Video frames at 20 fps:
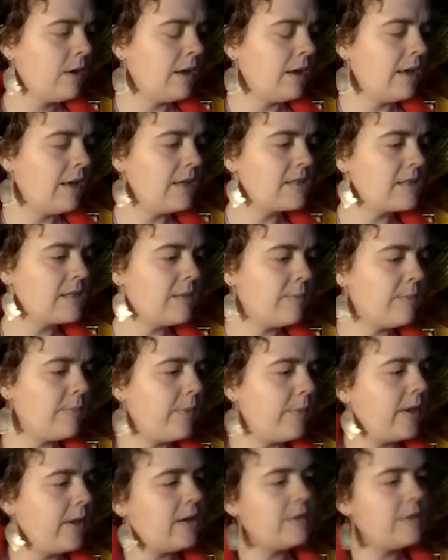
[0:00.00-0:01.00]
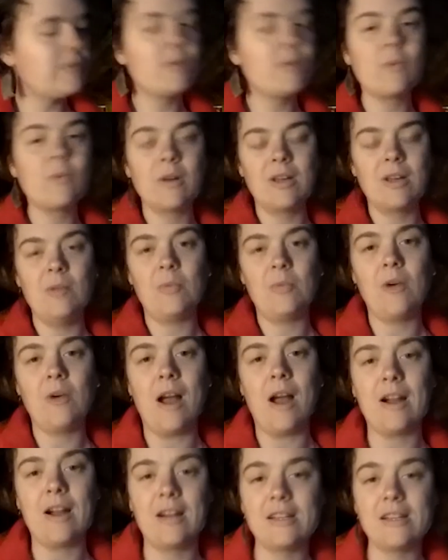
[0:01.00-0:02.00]
is a bit of a work in
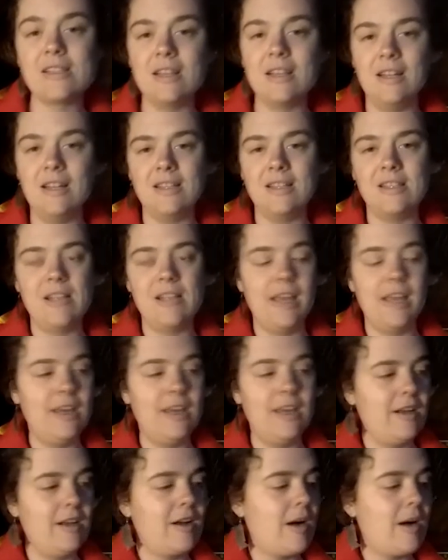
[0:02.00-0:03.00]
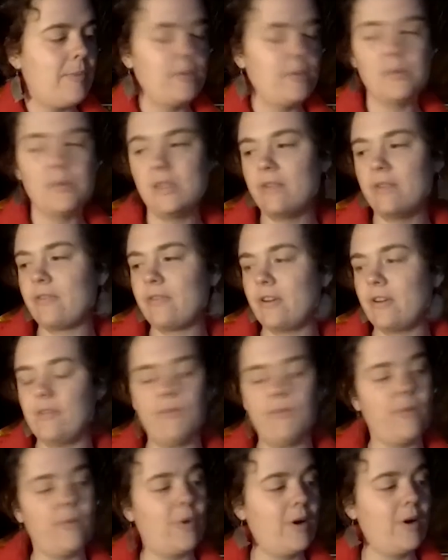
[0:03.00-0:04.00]
progress, and it's taken a couple different
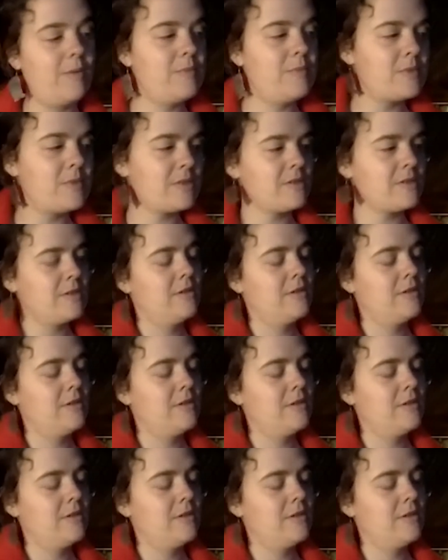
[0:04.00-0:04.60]
forms.